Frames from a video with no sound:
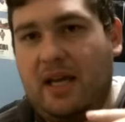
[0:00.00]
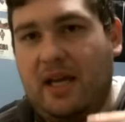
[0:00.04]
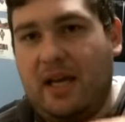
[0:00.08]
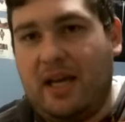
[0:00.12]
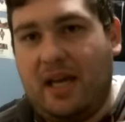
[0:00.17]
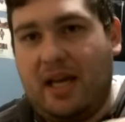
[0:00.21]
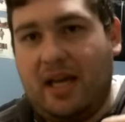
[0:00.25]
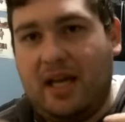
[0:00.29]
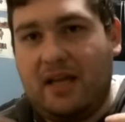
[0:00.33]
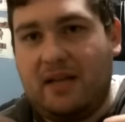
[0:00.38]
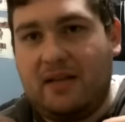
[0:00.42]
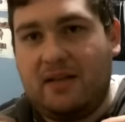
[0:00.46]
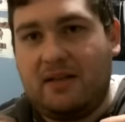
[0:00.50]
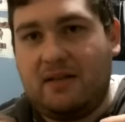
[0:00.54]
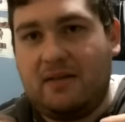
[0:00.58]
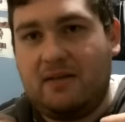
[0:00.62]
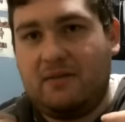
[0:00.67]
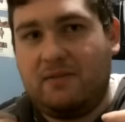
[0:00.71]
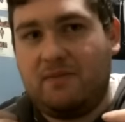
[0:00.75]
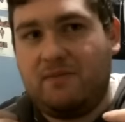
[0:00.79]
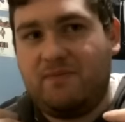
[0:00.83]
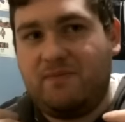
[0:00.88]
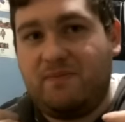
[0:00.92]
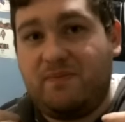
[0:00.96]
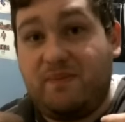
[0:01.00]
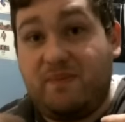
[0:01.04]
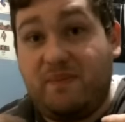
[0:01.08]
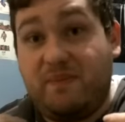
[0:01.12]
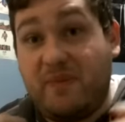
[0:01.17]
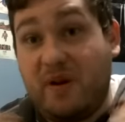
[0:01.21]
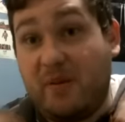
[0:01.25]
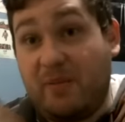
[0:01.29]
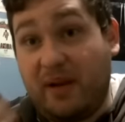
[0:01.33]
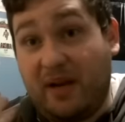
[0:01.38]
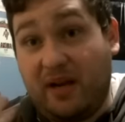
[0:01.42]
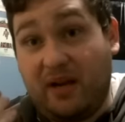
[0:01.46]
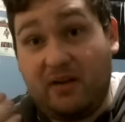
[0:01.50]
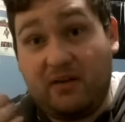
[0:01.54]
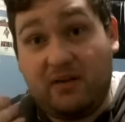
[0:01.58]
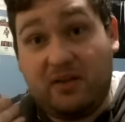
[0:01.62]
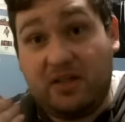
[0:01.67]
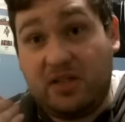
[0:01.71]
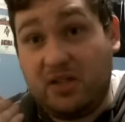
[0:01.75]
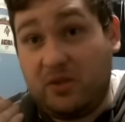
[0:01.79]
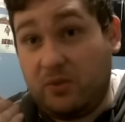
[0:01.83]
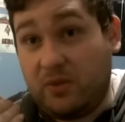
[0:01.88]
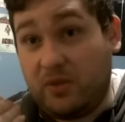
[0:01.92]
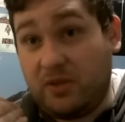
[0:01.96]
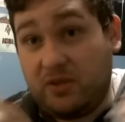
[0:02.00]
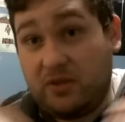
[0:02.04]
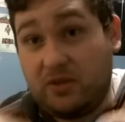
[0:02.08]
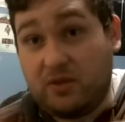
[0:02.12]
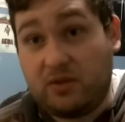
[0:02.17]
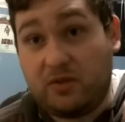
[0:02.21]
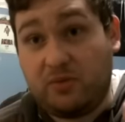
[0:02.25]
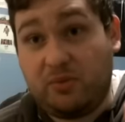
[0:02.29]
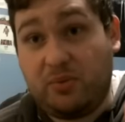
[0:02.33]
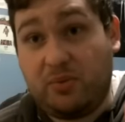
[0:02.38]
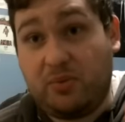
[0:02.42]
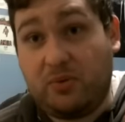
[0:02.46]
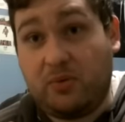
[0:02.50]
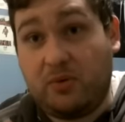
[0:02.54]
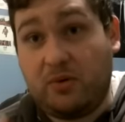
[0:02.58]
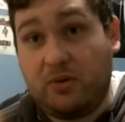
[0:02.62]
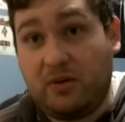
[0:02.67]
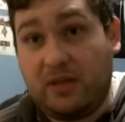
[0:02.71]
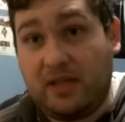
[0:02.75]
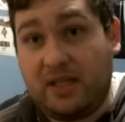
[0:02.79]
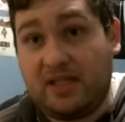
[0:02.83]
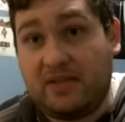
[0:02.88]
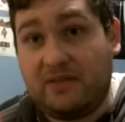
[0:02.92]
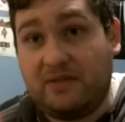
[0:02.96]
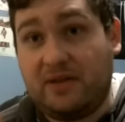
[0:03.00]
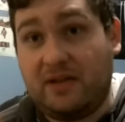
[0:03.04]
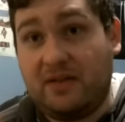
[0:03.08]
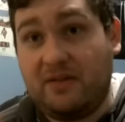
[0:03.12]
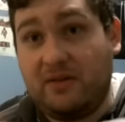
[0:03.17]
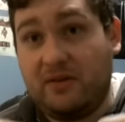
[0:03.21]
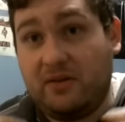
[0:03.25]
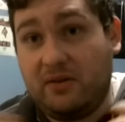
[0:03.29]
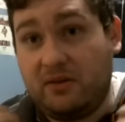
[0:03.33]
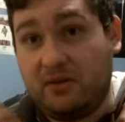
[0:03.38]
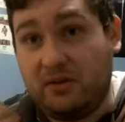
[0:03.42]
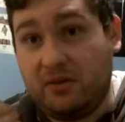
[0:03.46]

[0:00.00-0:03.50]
and apparently she went dirt poor in the last five years.